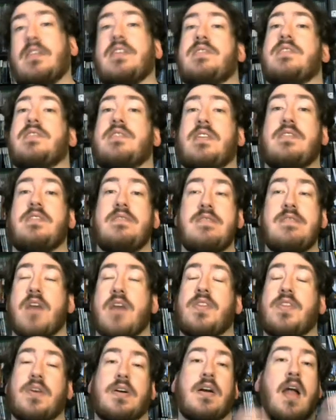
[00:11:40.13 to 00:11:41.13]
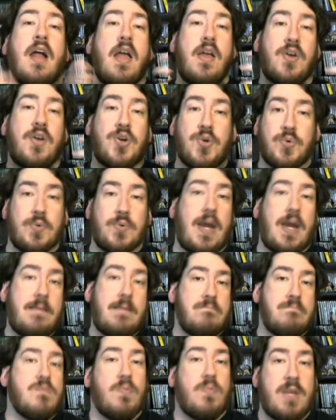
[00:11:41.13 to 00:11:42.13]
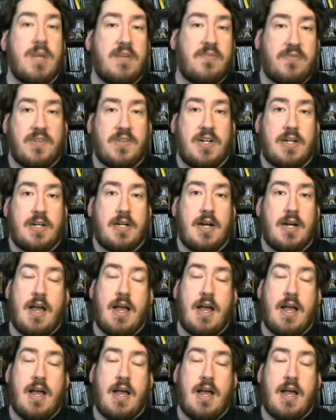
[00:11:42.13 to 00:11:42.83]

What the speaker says: This is another great moment for